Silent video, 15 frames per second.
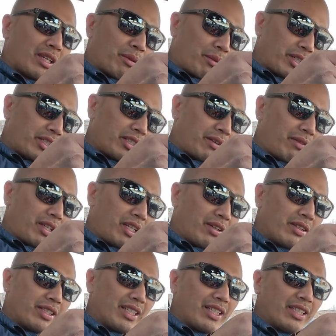watch the
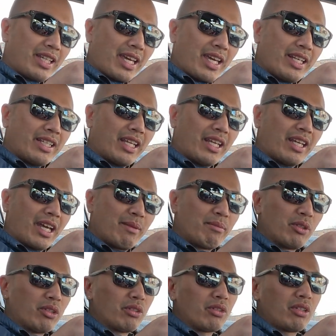video until the end, and
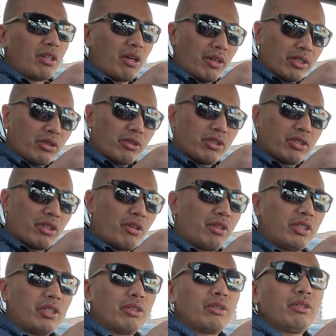I'm going to show
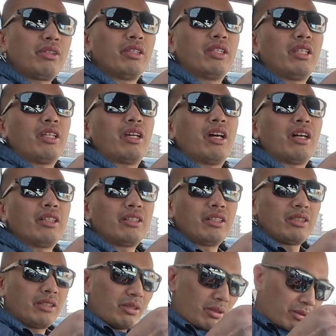you the
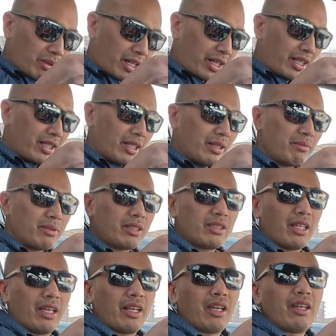other two items
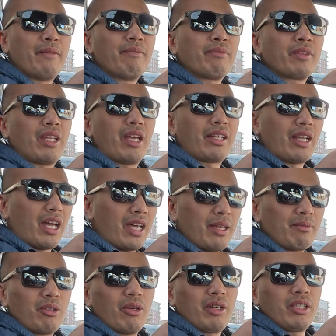that I
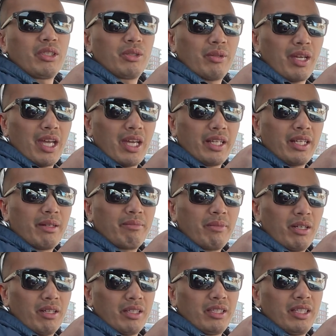am going to add up
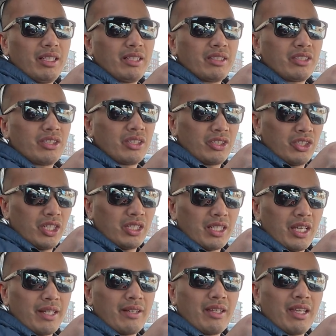on this
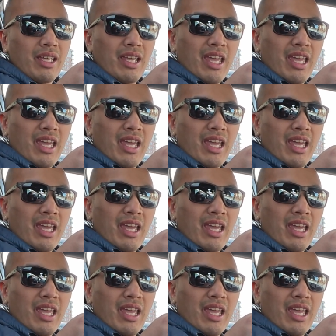chicken,